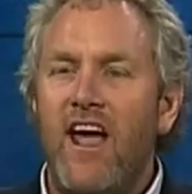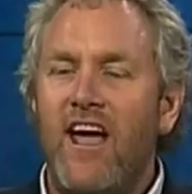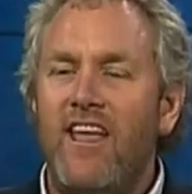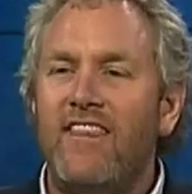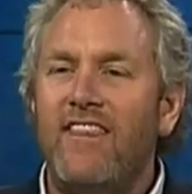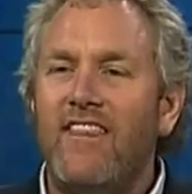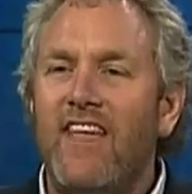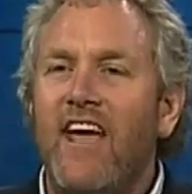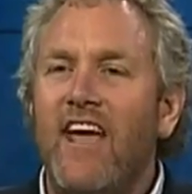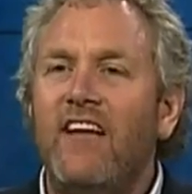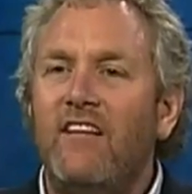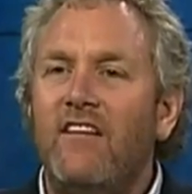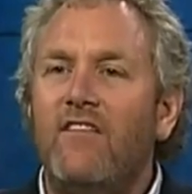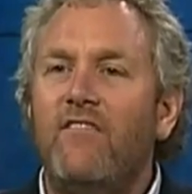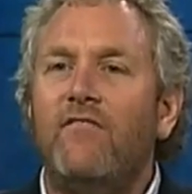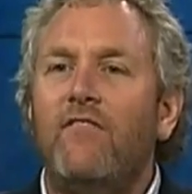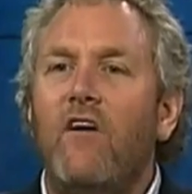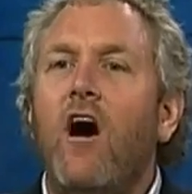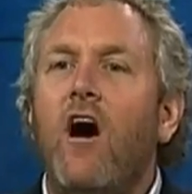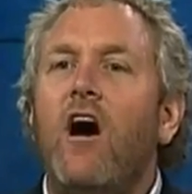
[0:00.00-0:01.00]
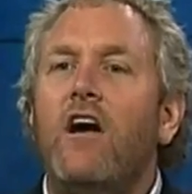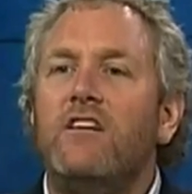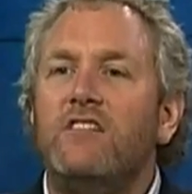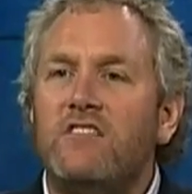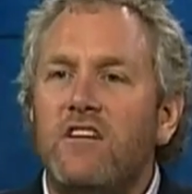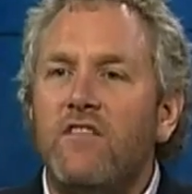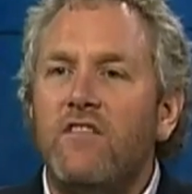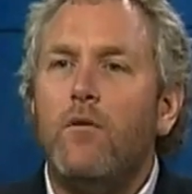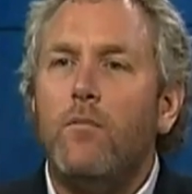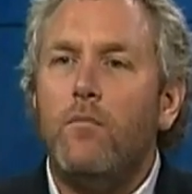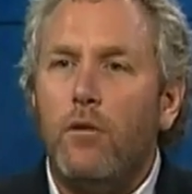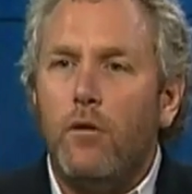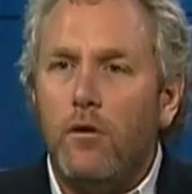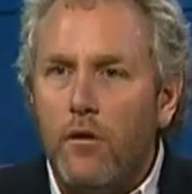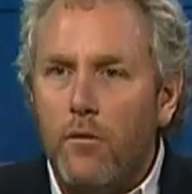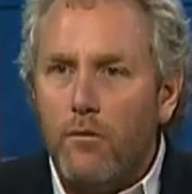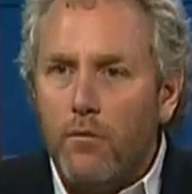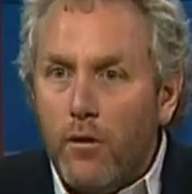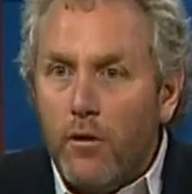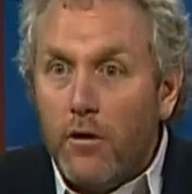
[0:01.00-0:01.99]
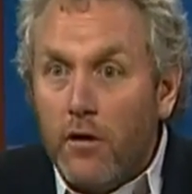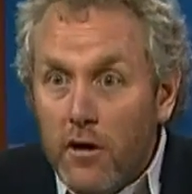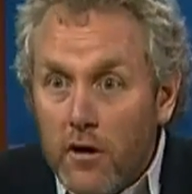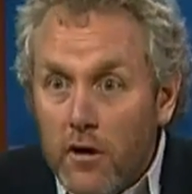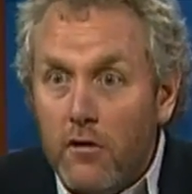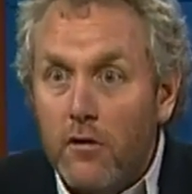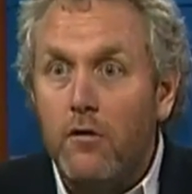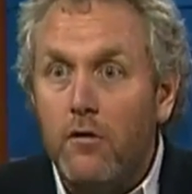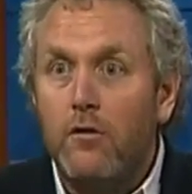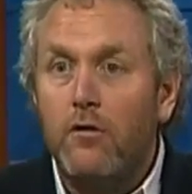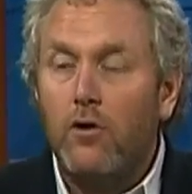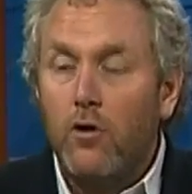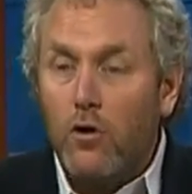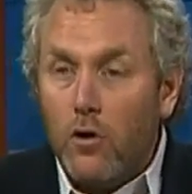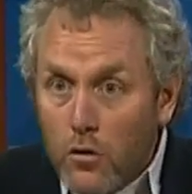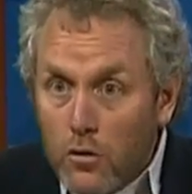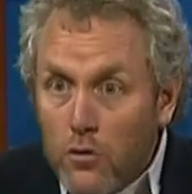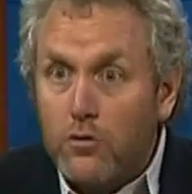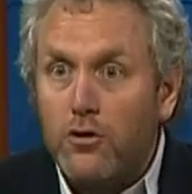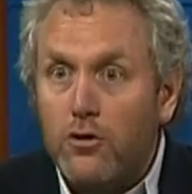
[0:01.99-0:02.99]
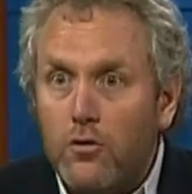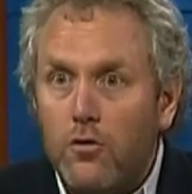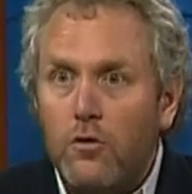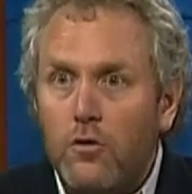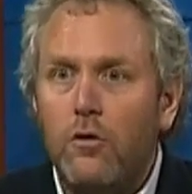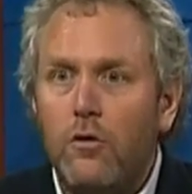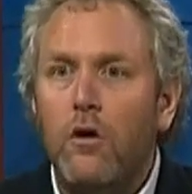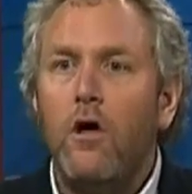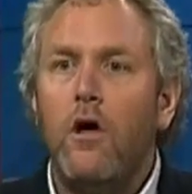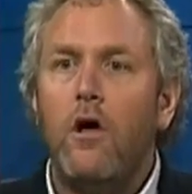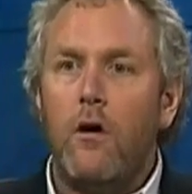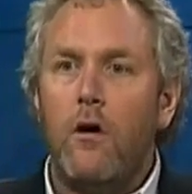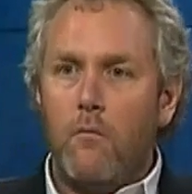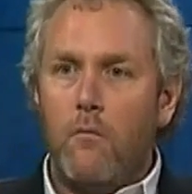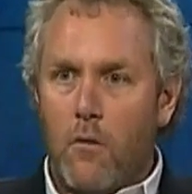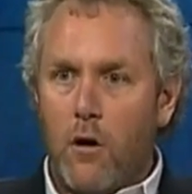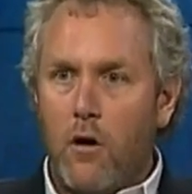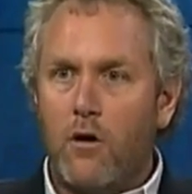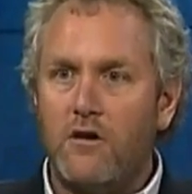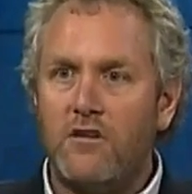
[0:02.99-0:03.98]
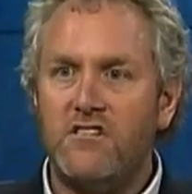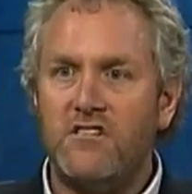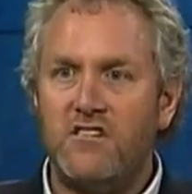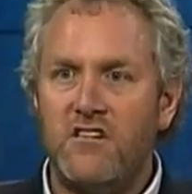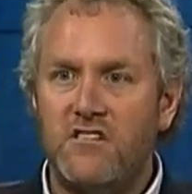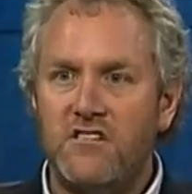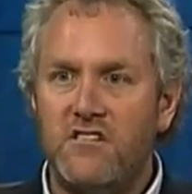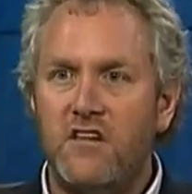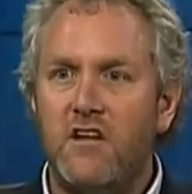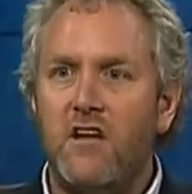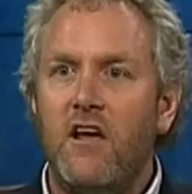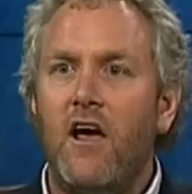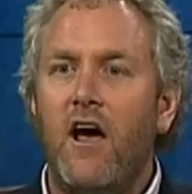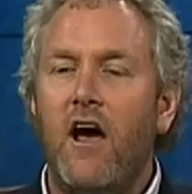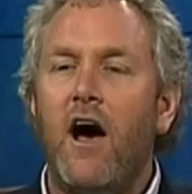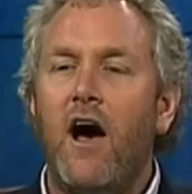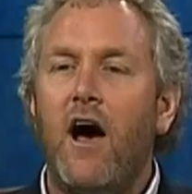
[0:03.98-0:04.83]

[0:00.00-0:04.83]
And they devised of a political, cultural, Marxist